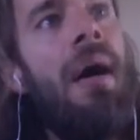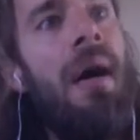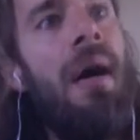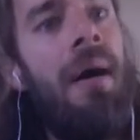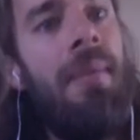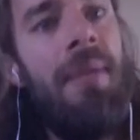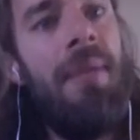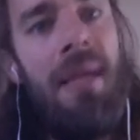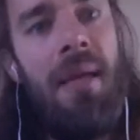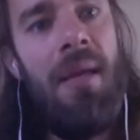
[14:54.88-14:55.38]

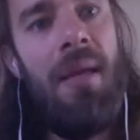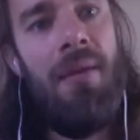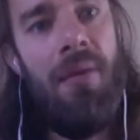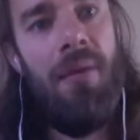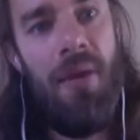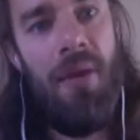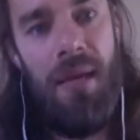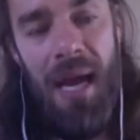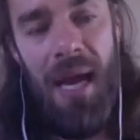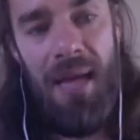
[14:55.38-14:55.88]
Ether
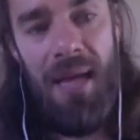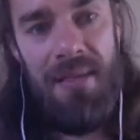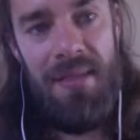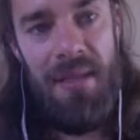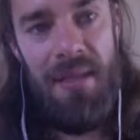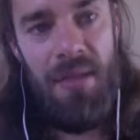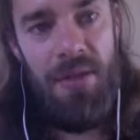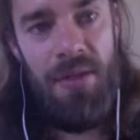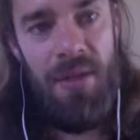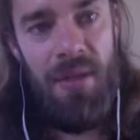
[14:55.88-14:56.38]
gas
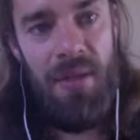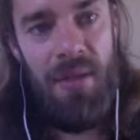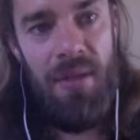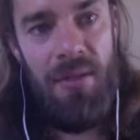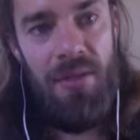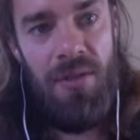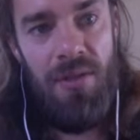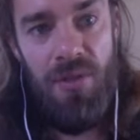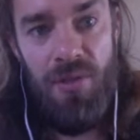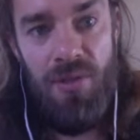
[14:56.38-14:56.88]
station,
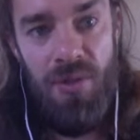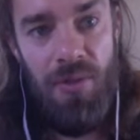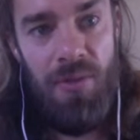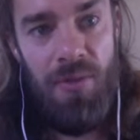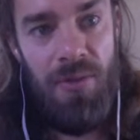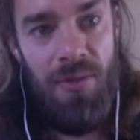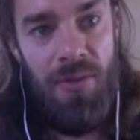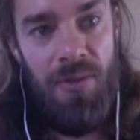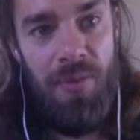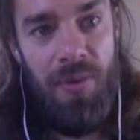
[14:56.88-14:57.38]
super,
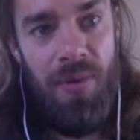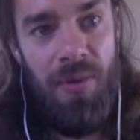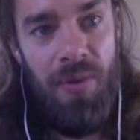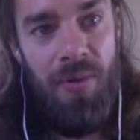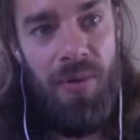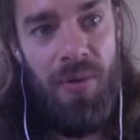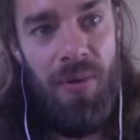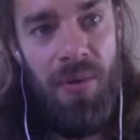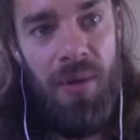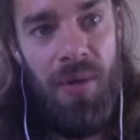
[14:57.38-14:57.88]
super
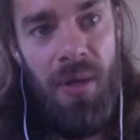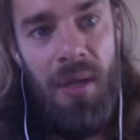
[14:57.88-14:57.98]
cool.